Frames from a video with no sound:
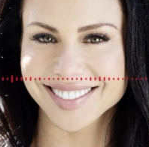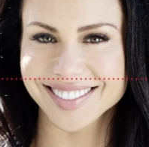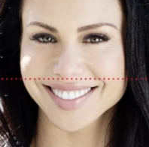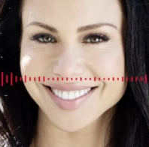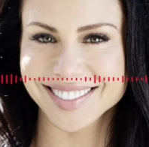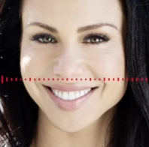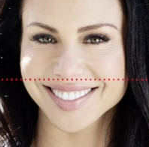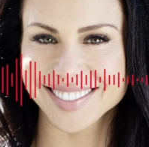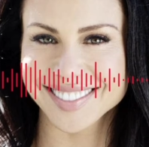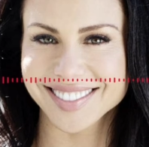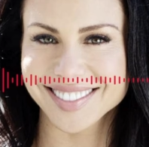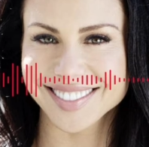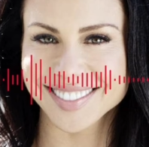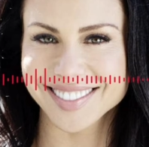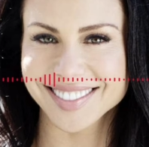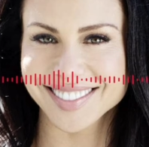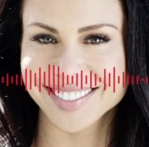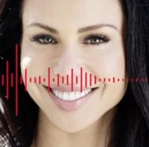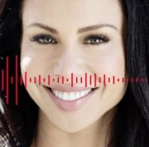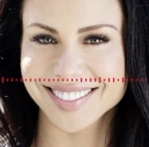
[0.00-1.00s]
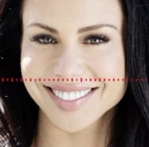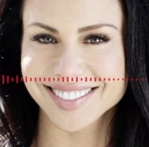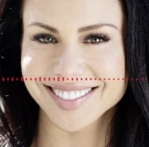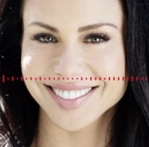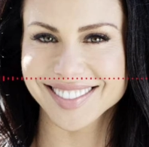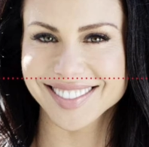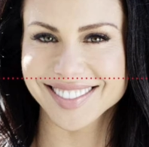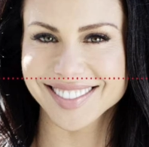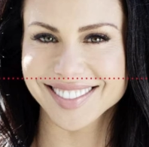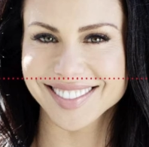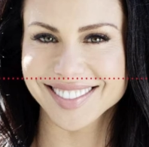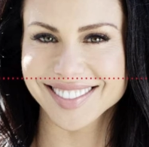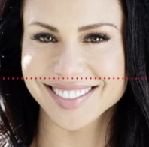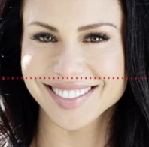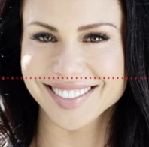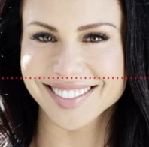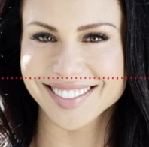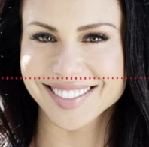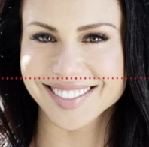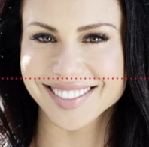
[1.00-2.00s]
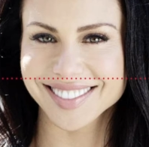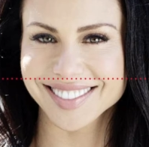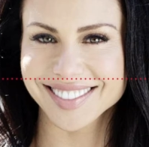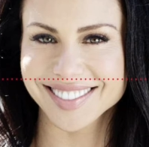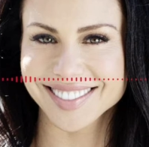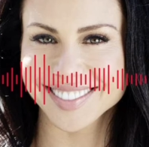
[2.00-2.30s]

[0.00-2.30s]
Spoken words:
So we talk about how it relates to